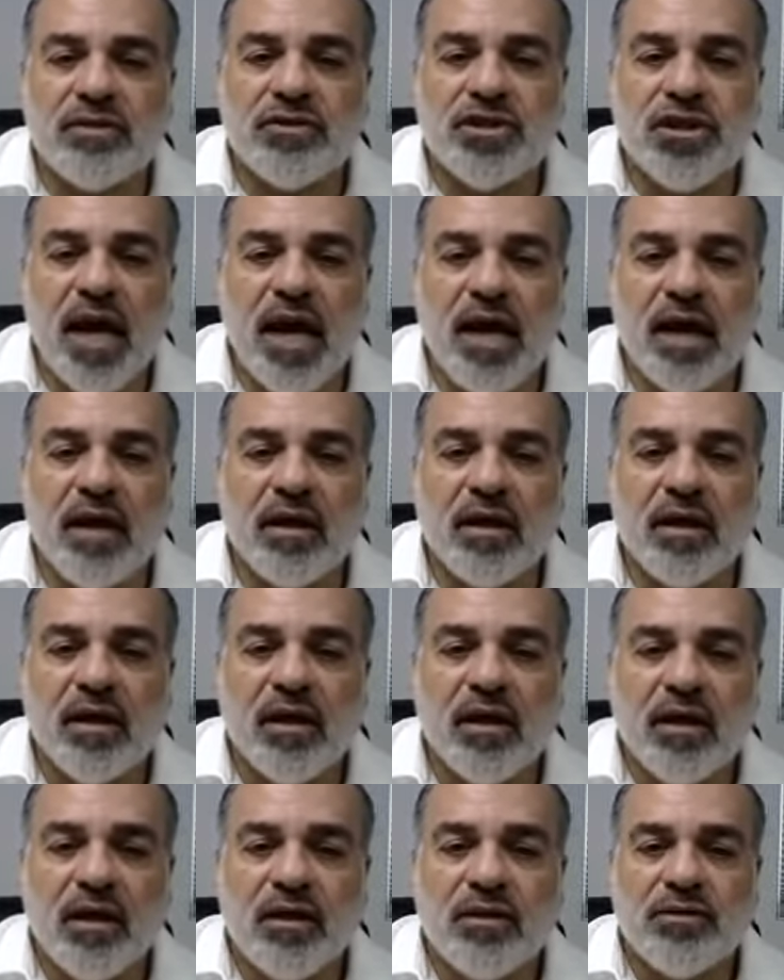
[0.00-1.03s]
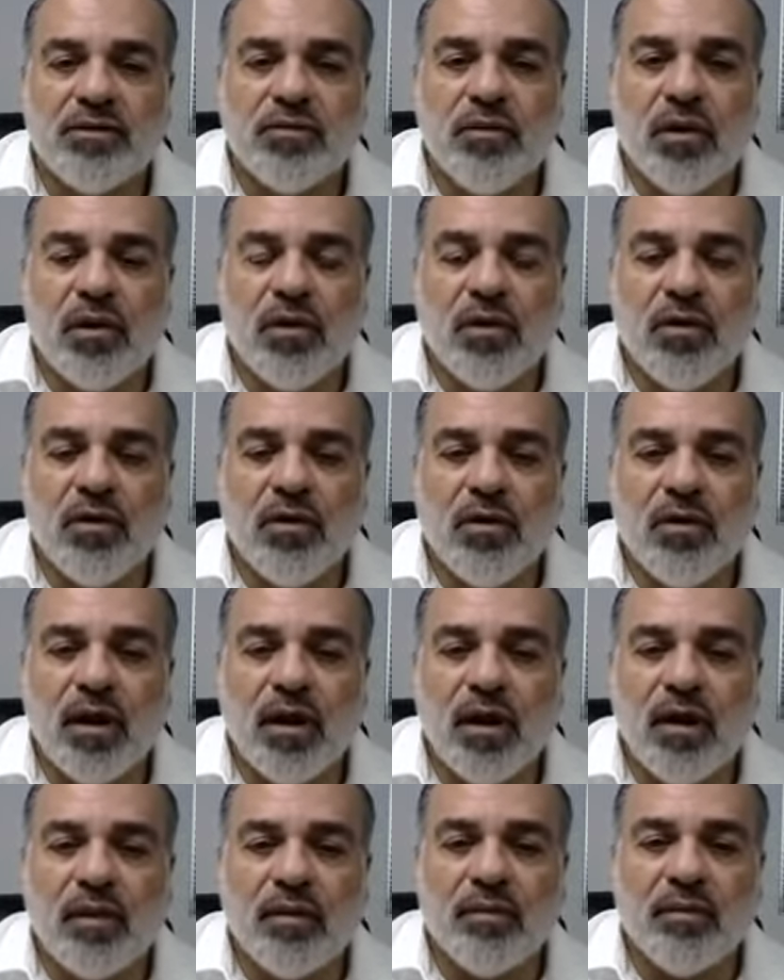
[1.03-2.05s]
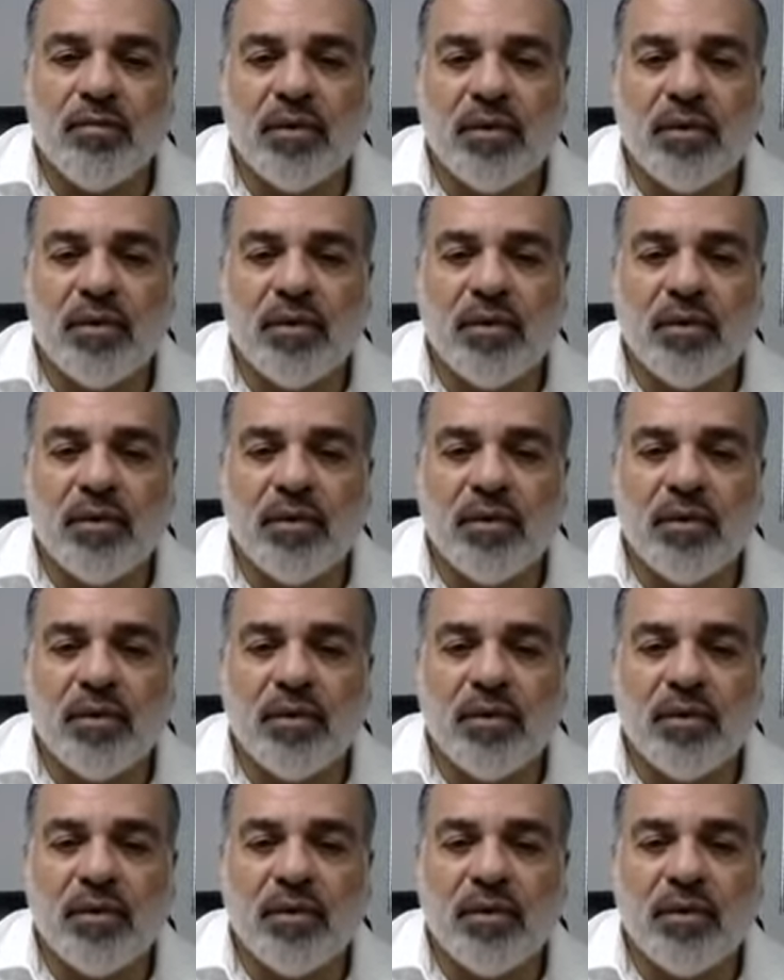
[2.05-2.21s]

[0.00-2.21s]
check to her